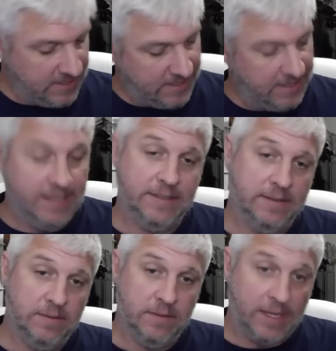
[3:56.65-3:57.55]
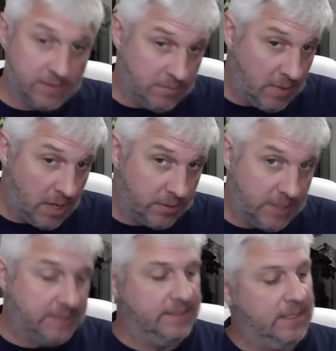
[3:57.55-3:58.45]
It like the modern
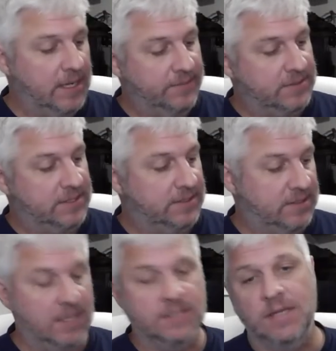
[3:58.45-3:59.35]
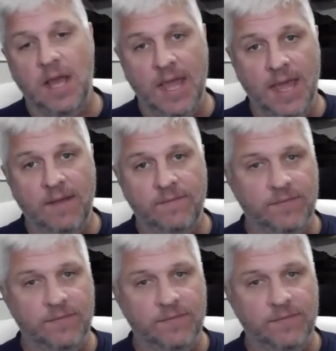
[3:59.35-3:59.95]
1911s, it does not have